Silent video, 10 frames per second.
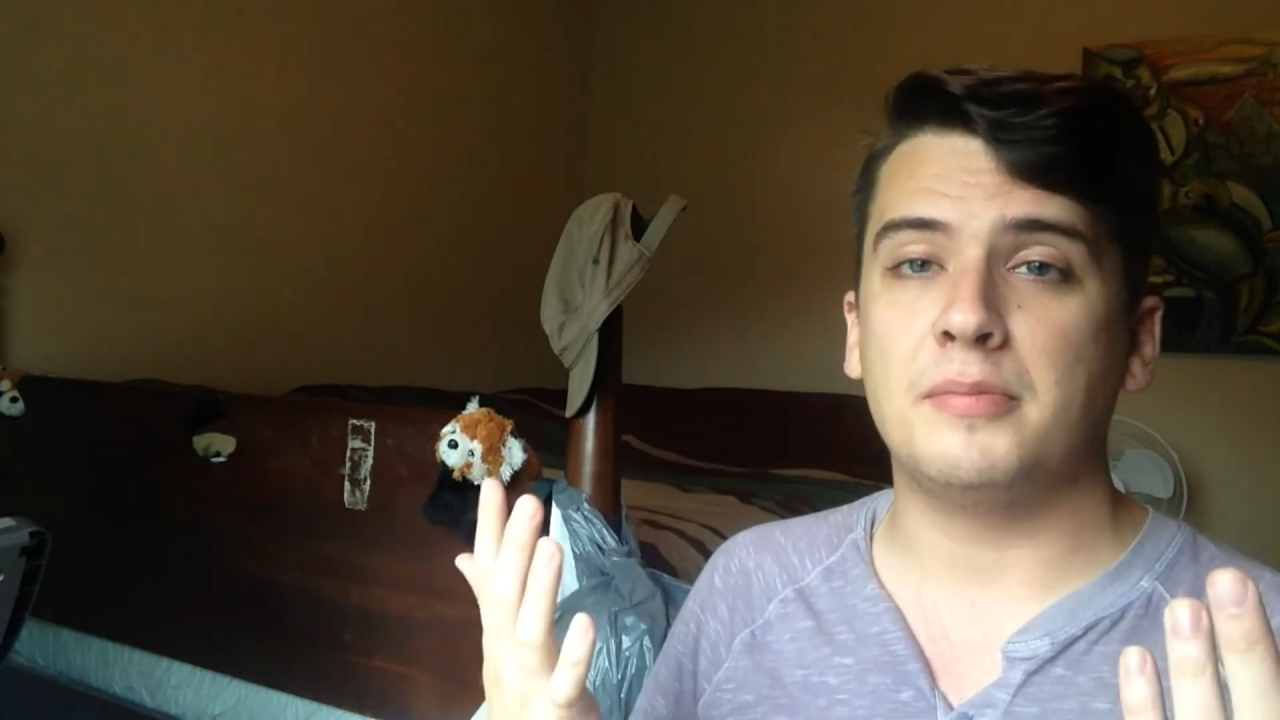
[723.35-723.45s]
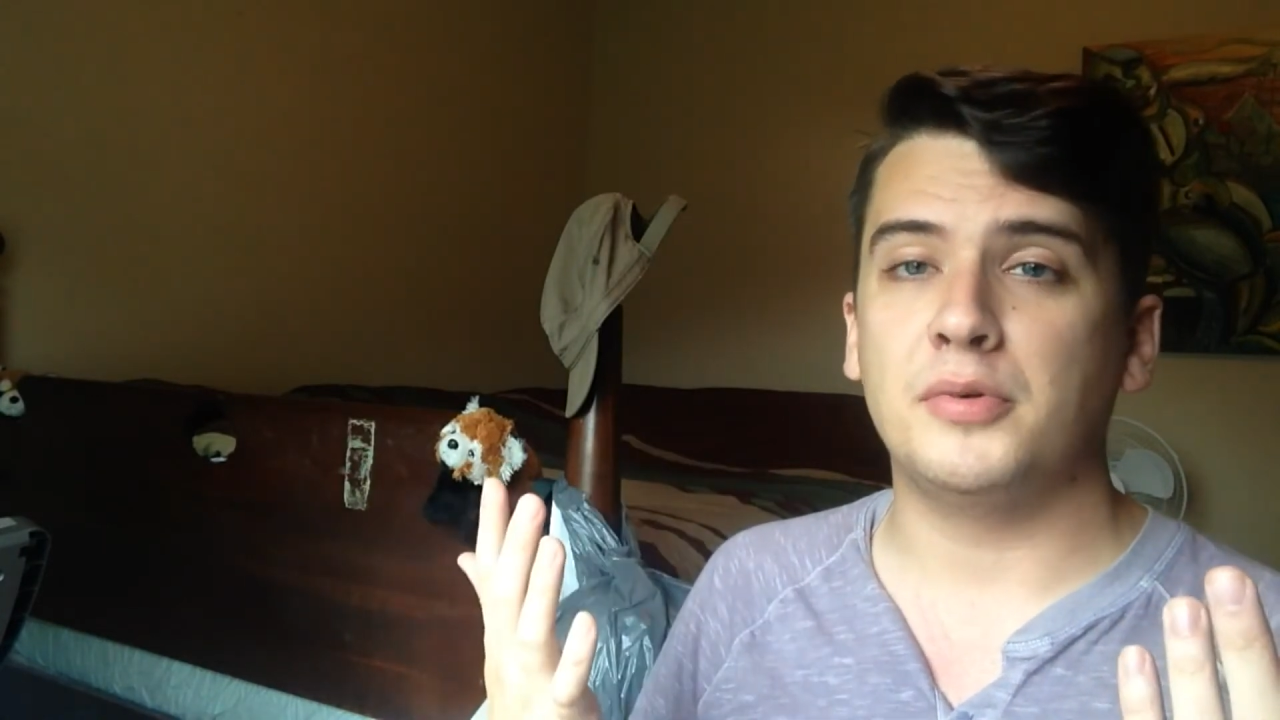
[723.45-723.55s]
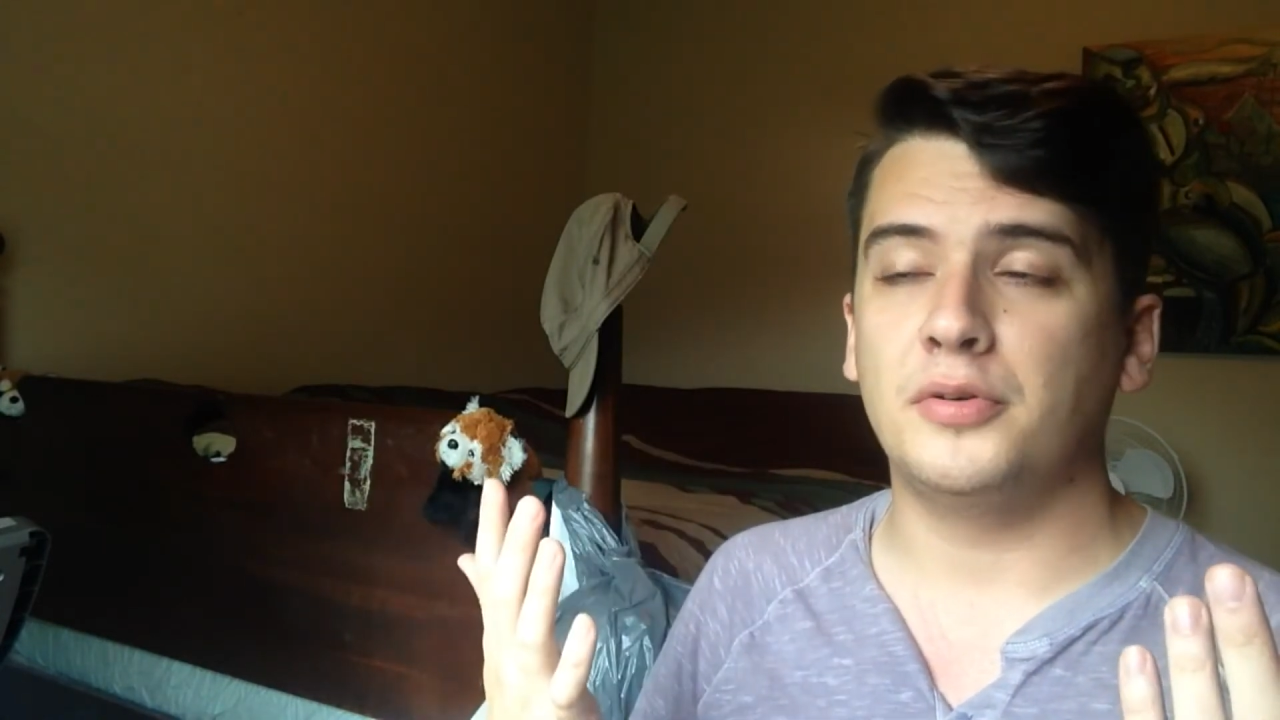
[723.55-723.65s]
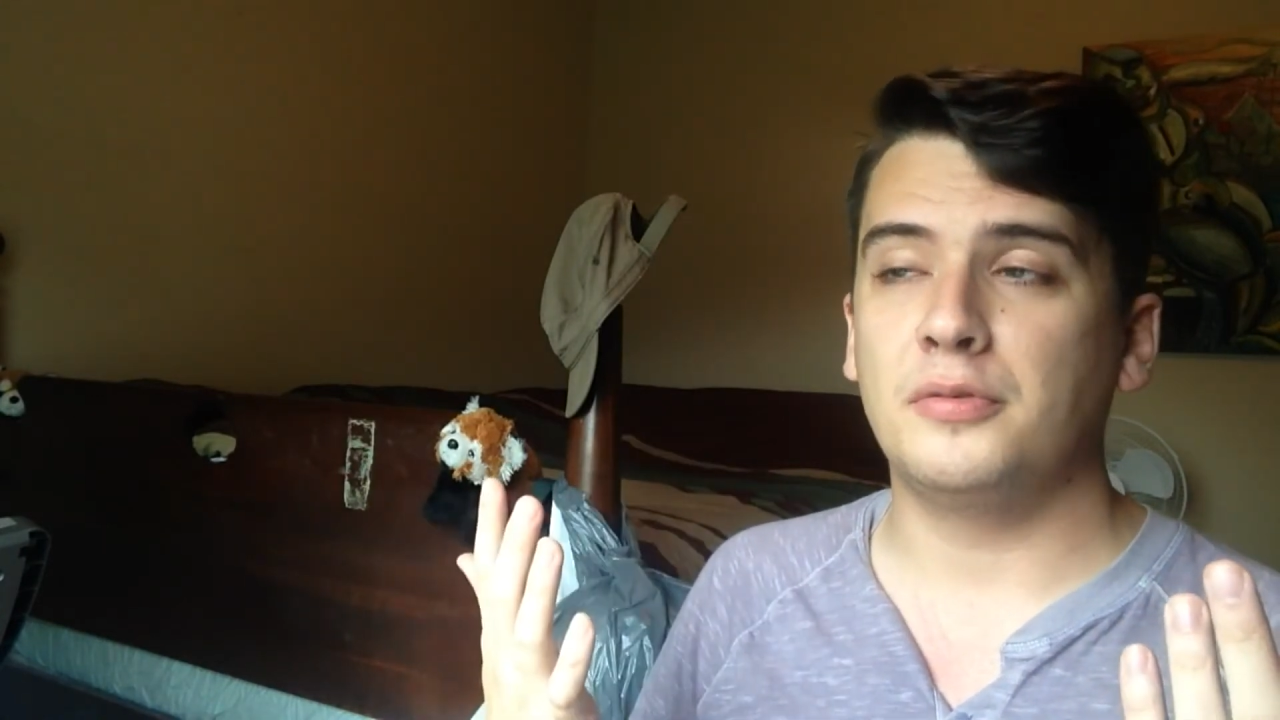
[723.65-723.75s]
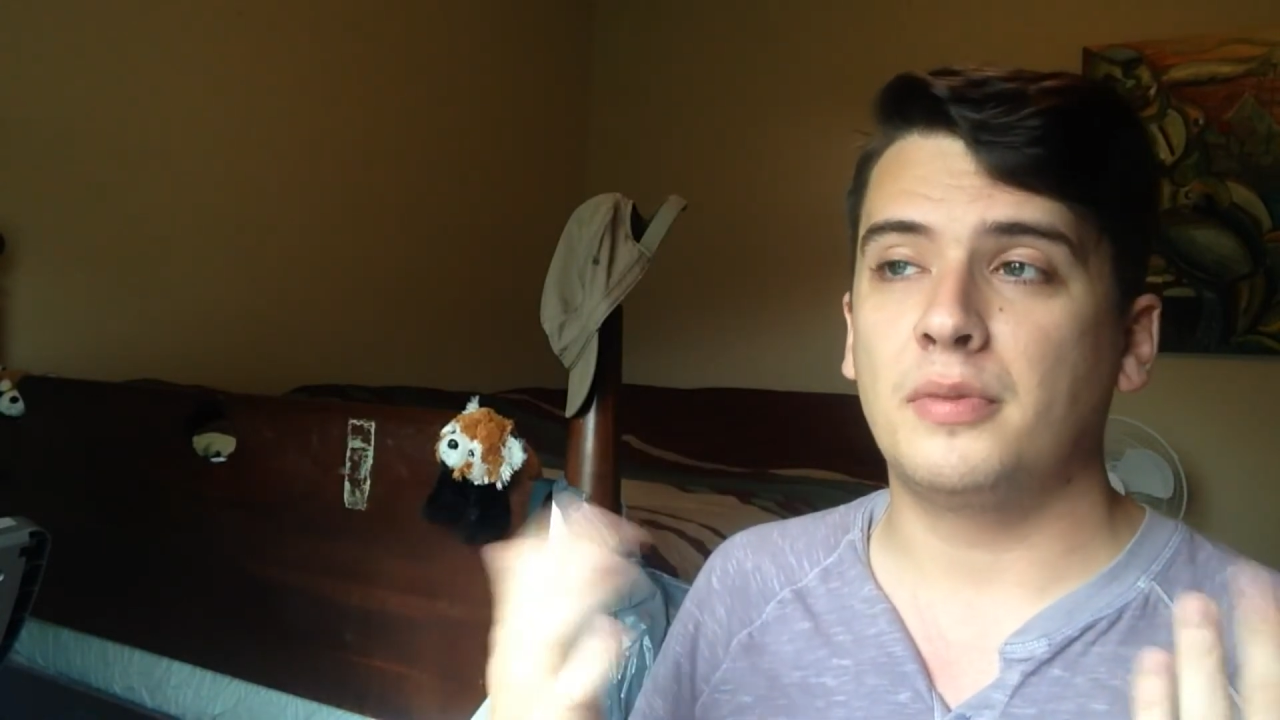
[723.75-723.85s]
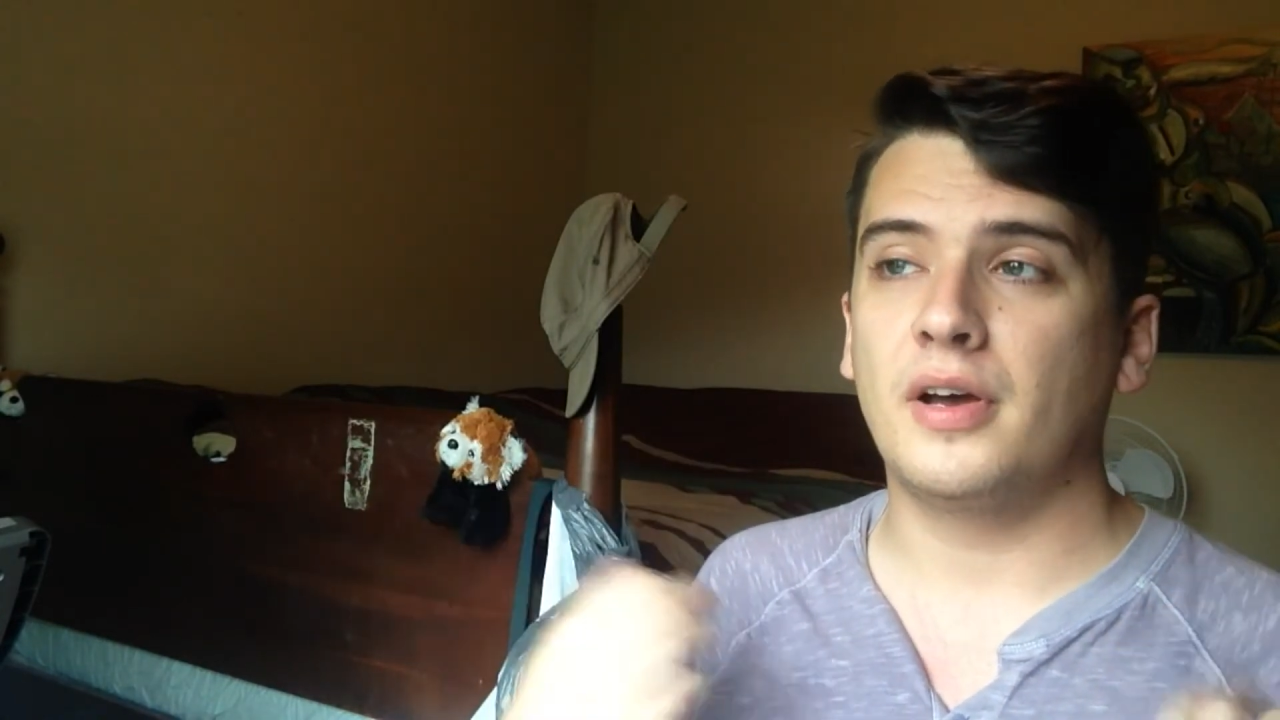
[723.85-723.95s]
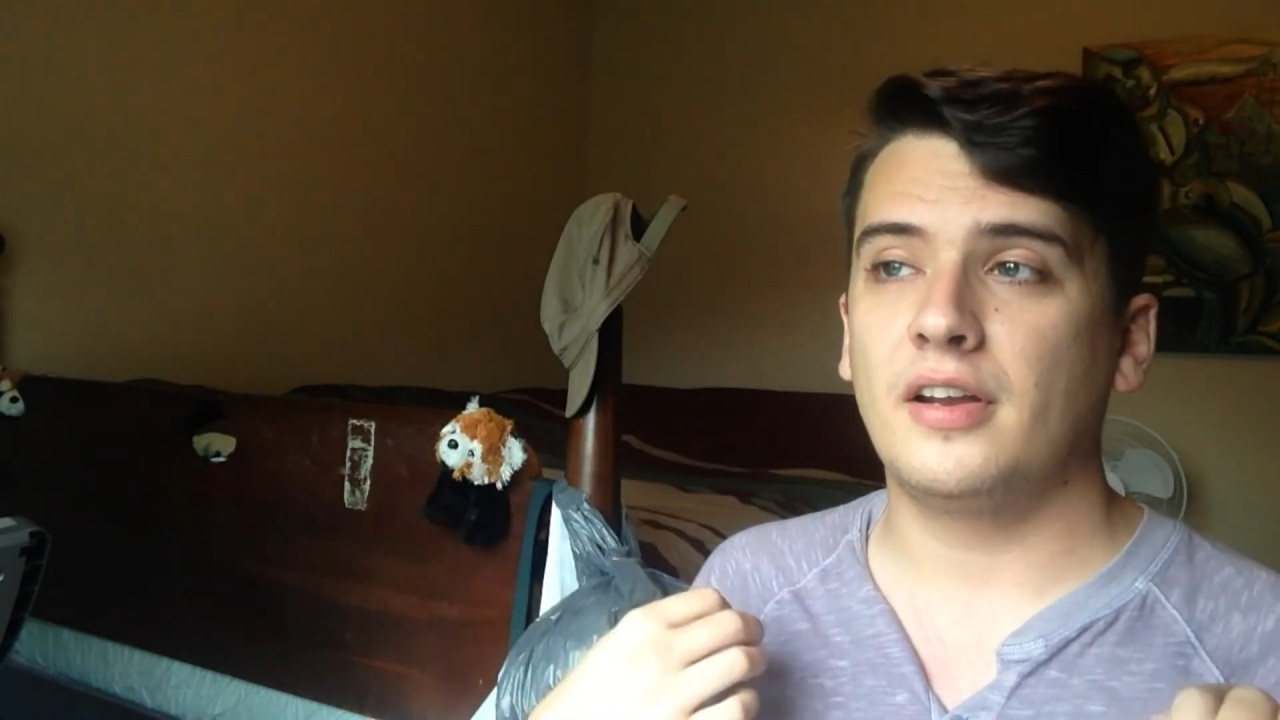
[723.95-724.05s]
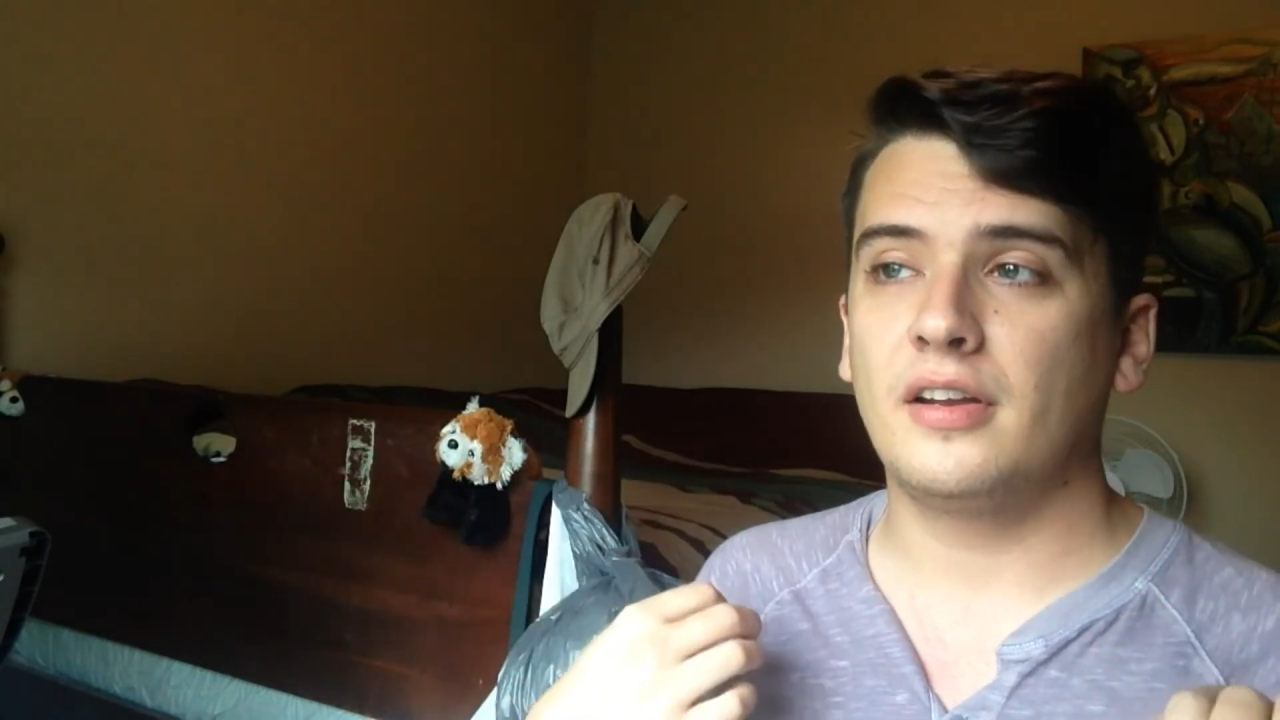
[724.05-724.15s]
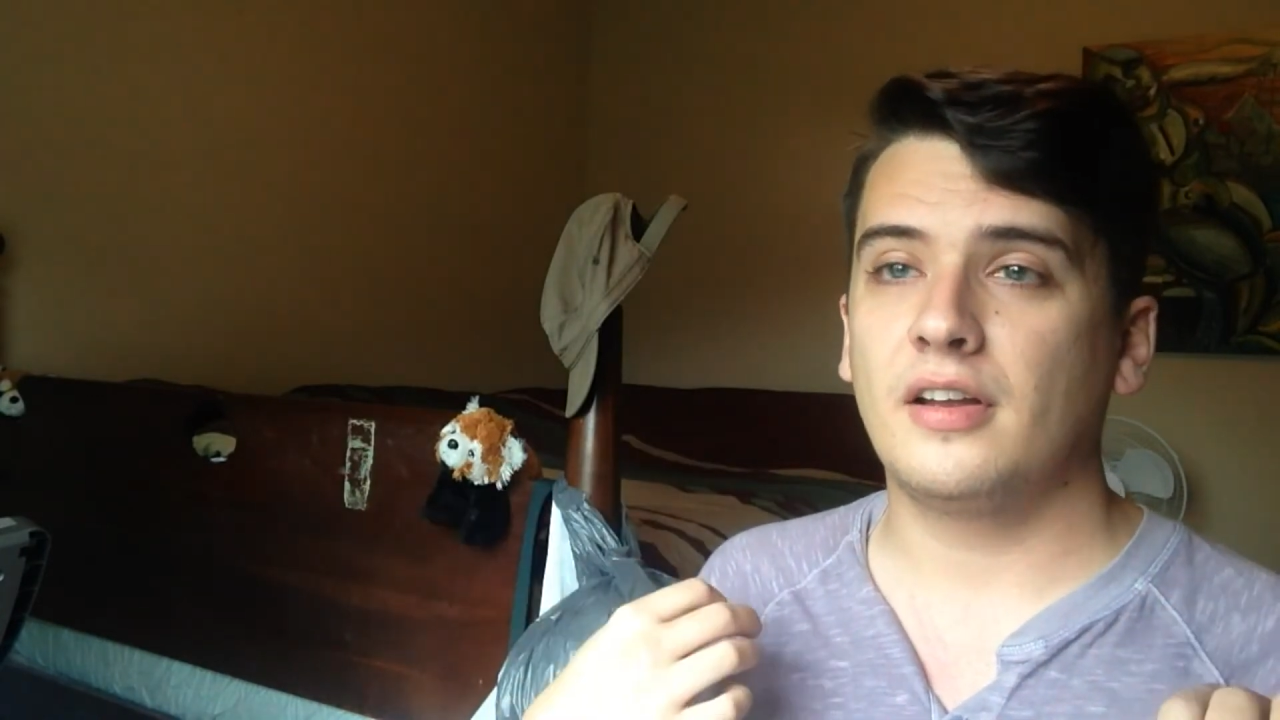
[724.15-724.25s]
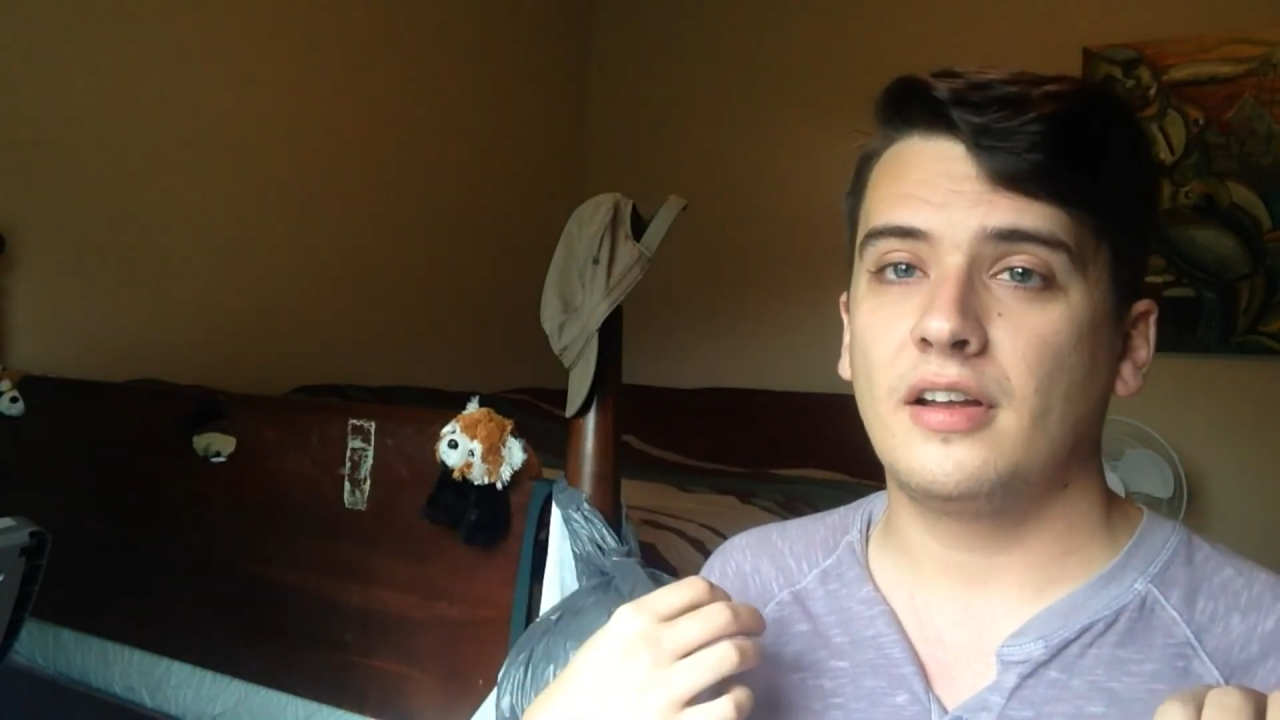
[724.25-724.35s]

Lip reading: mood, but